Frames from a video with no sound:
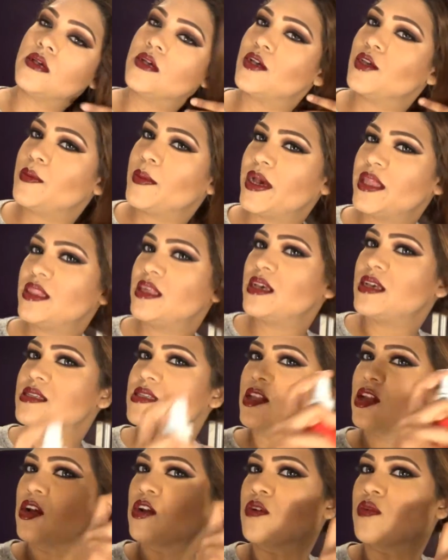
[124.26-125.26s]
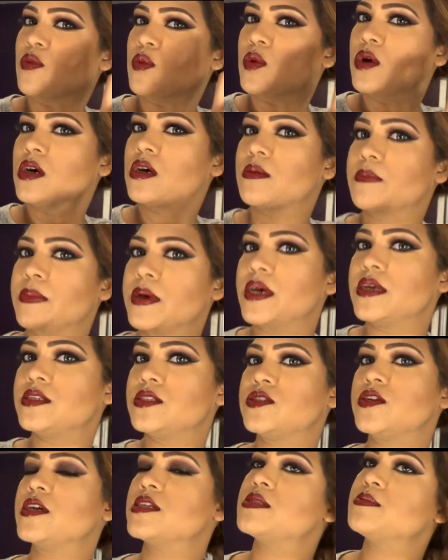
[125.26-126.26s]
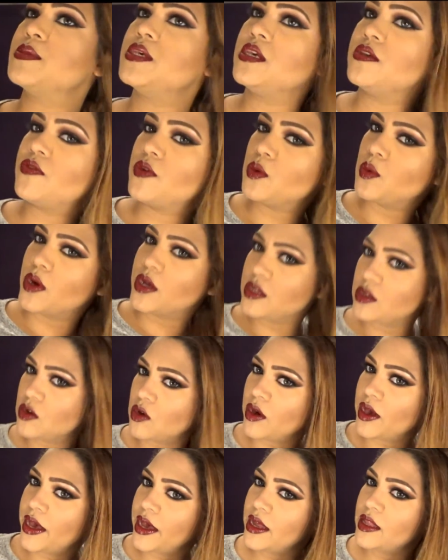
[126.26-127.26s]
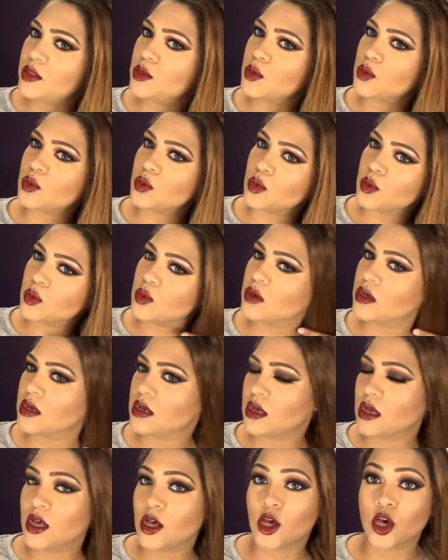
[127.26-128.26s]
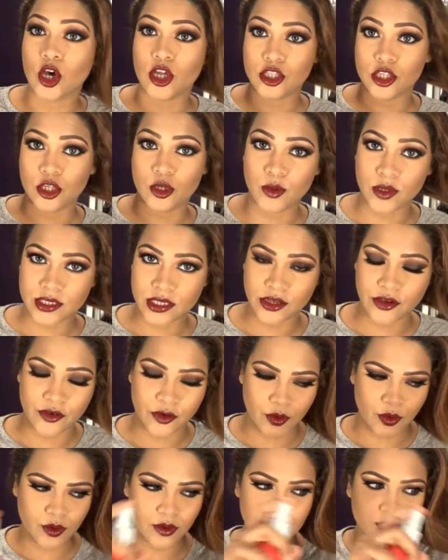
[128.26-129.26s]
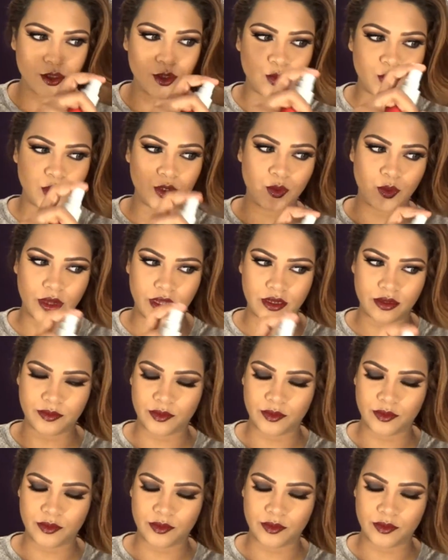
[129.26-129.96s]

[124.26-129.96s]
You might think it's a lot of work, but trust me, if you want your hair to continuously grow, you would want to